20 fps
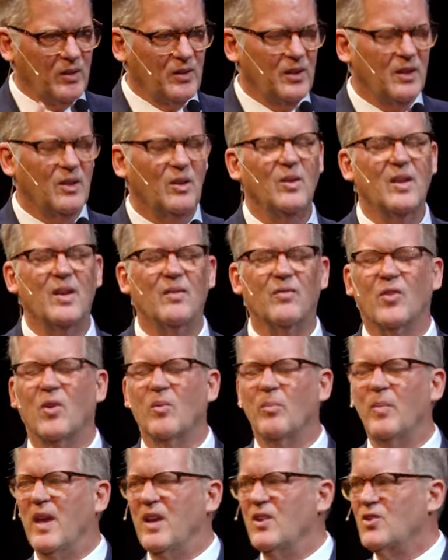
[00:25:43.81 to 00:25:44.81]
little
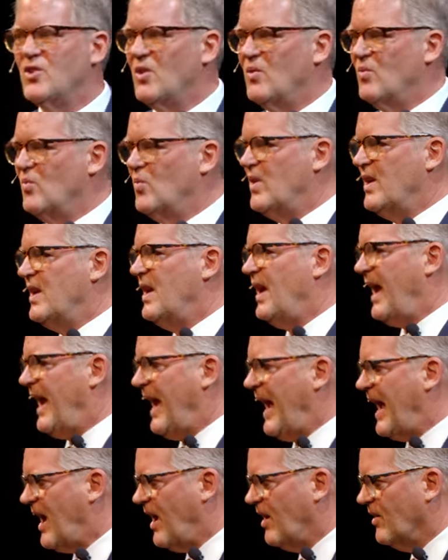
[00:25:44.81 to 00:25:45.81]
information we
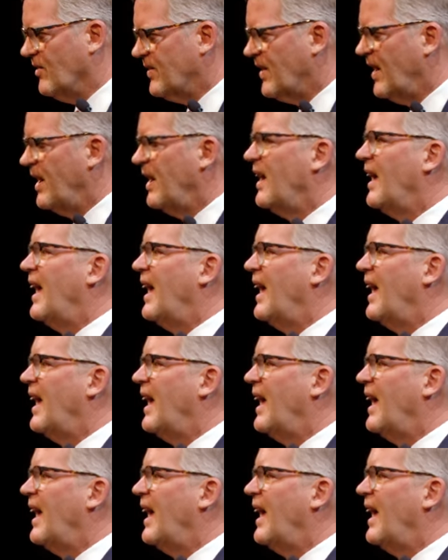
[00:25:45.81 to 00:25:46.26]
have